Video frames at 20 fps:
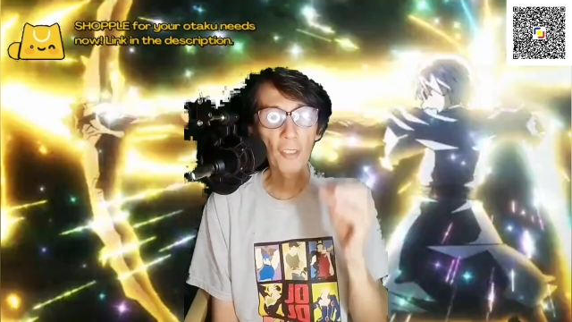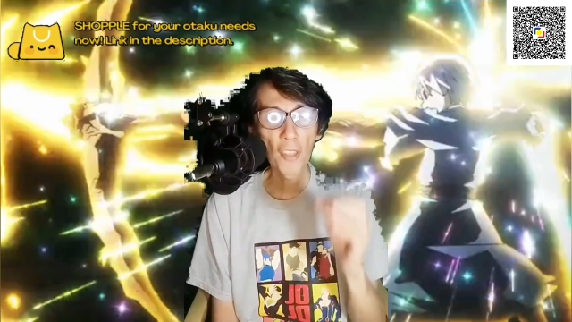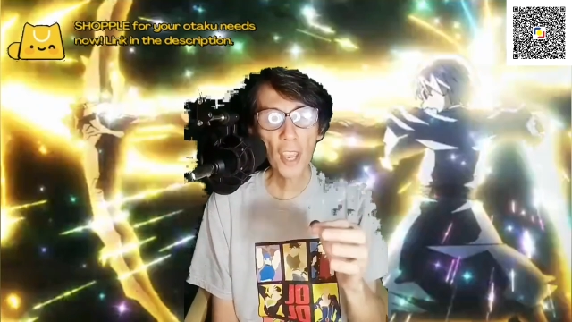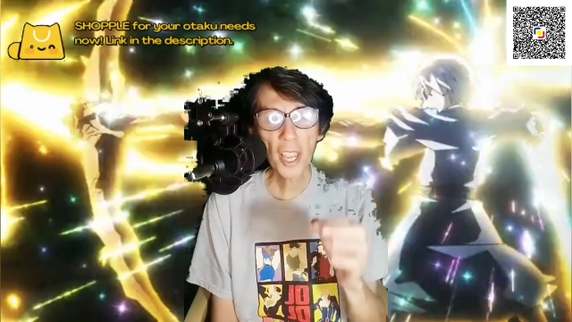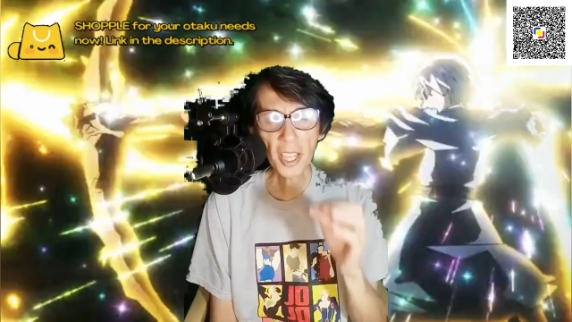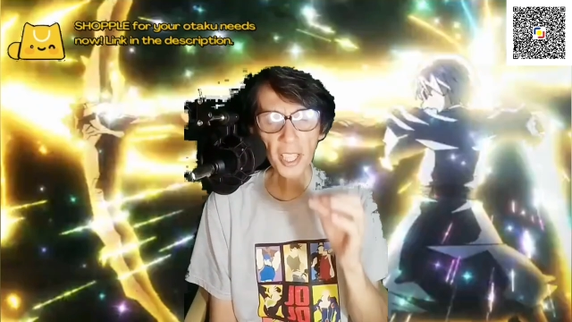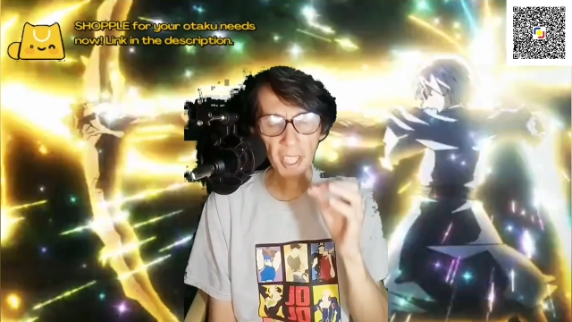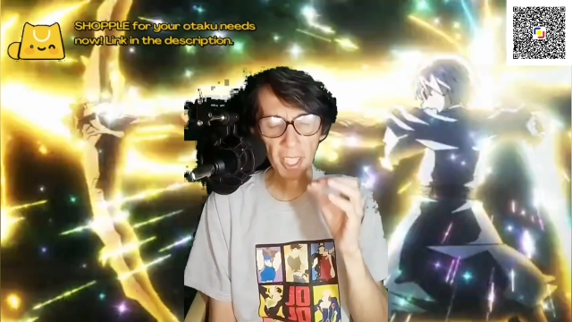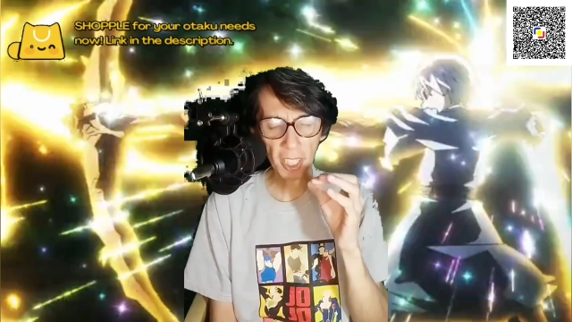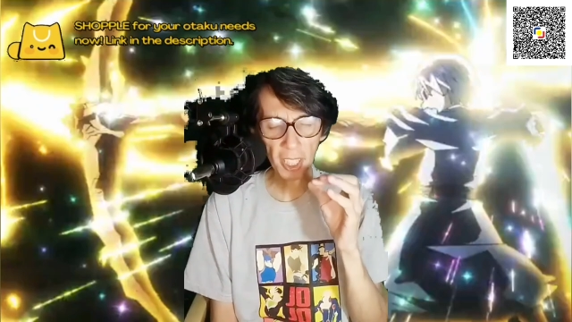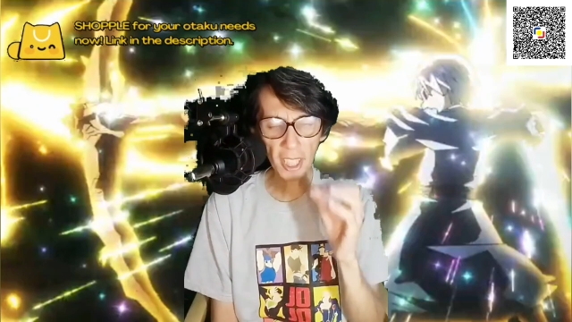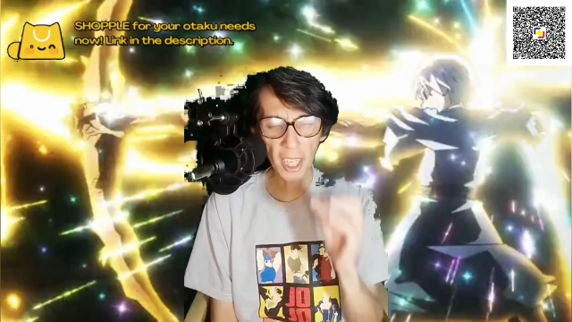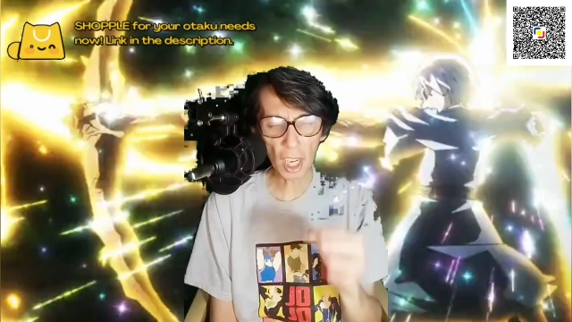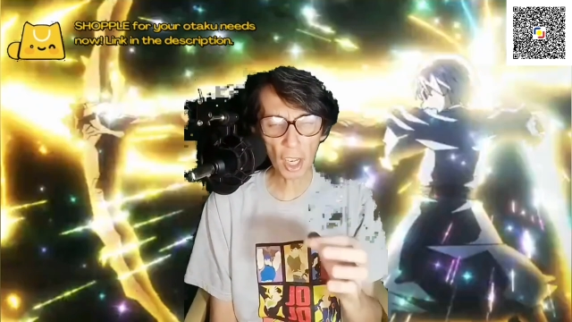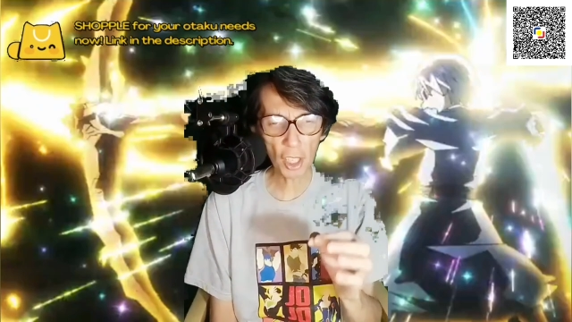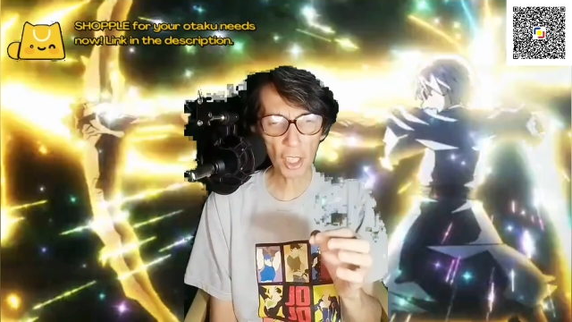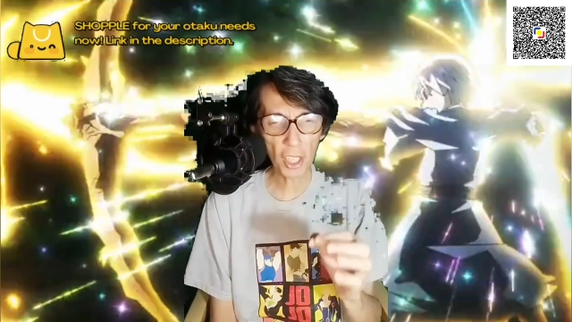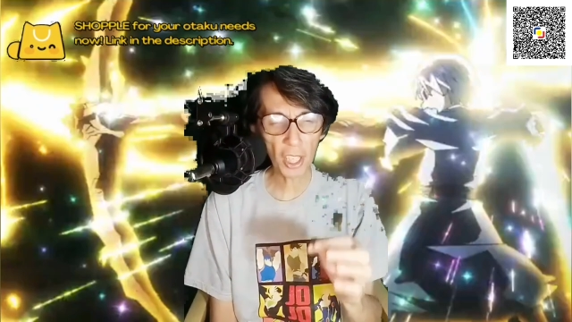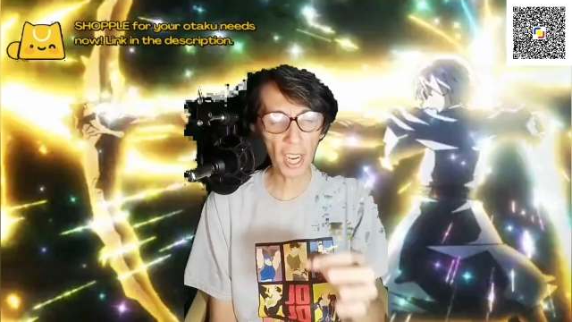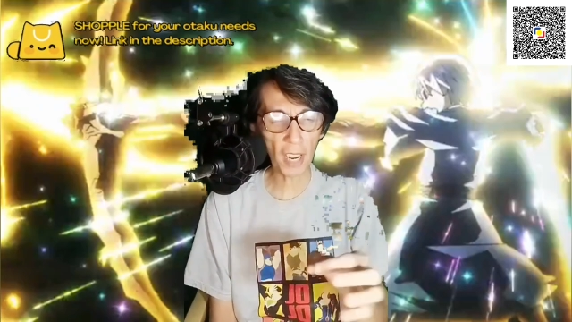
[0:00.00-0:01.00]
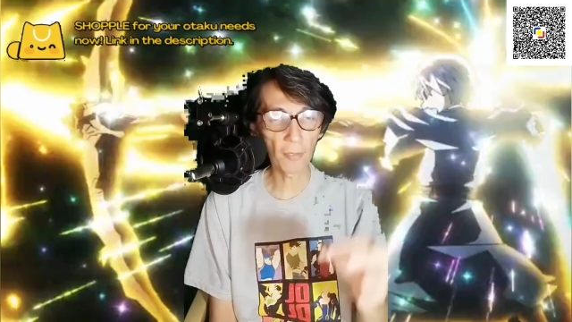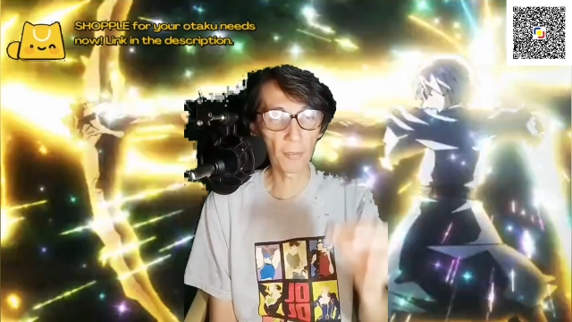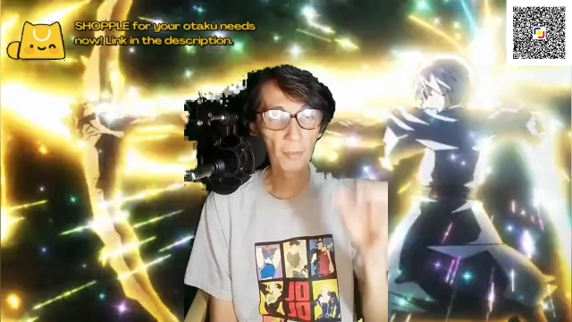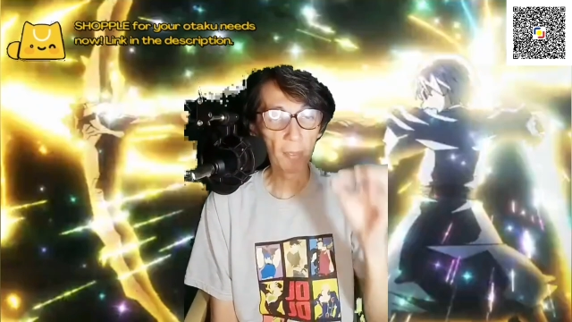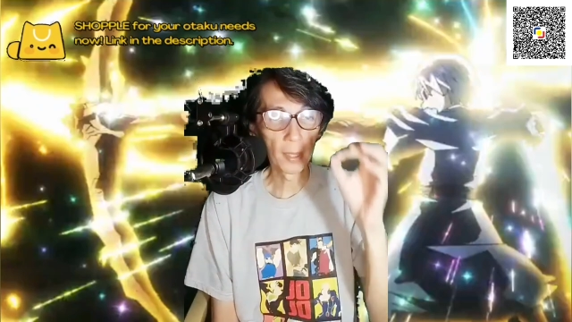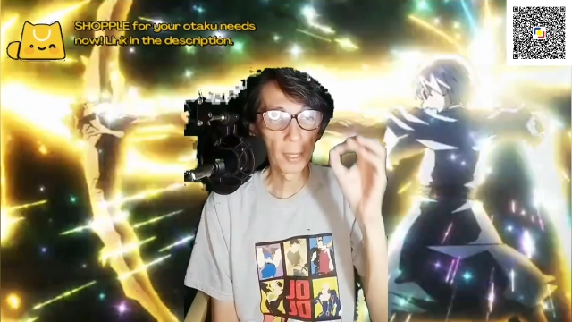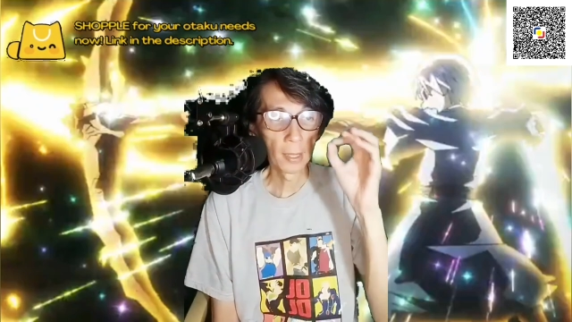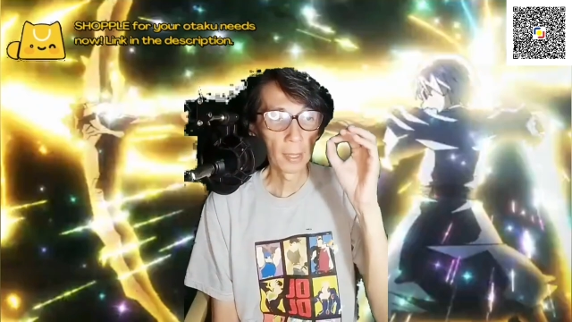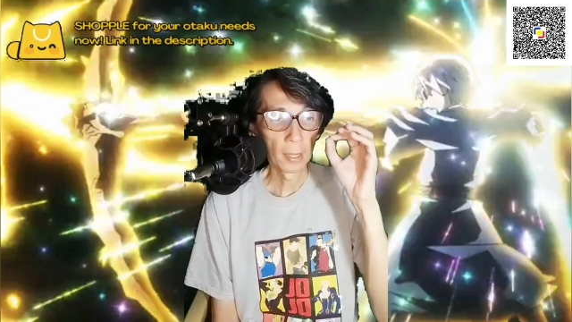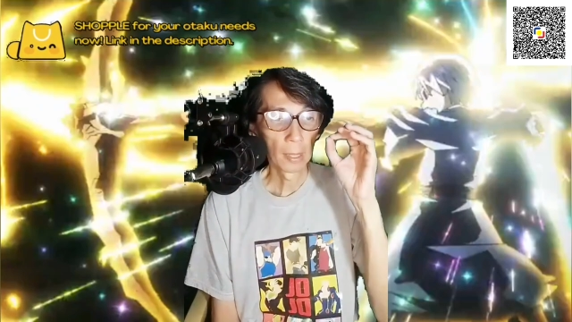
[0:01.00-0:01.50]
This gear
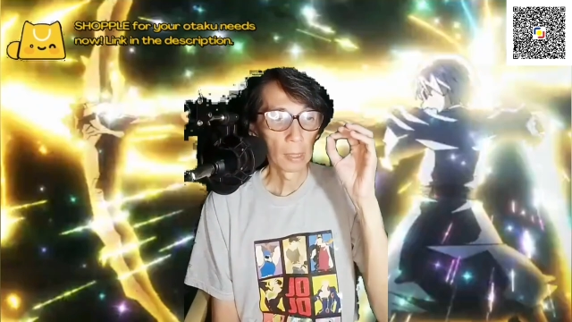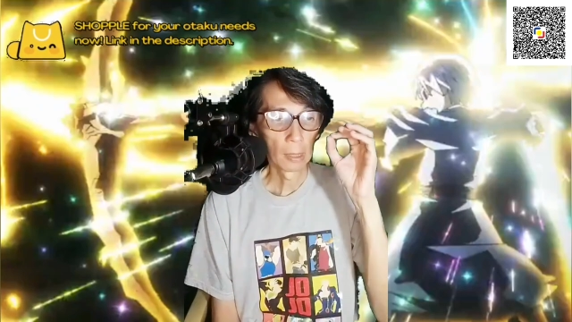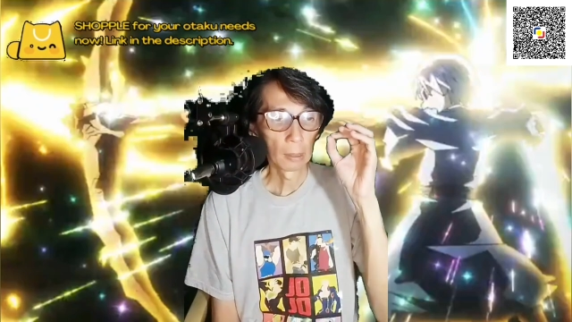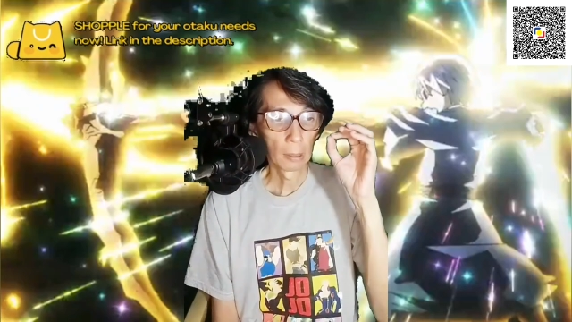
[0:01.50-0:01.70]
shift,